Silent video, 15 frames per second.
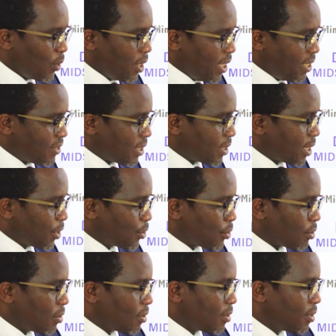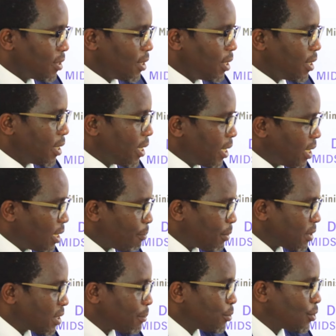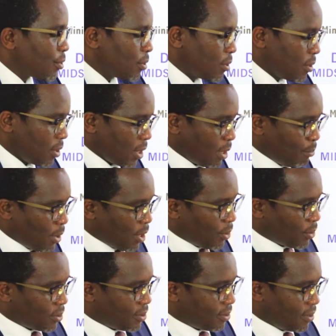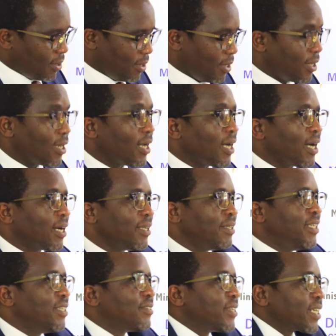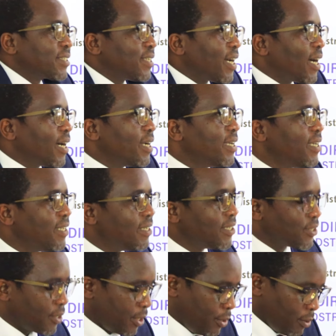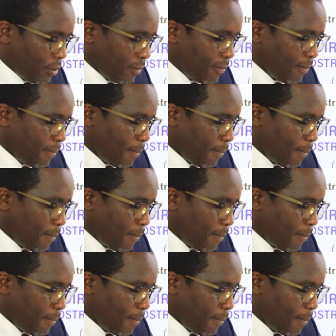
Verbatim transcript: Will ease the tension and the perception about um, this sector in this region.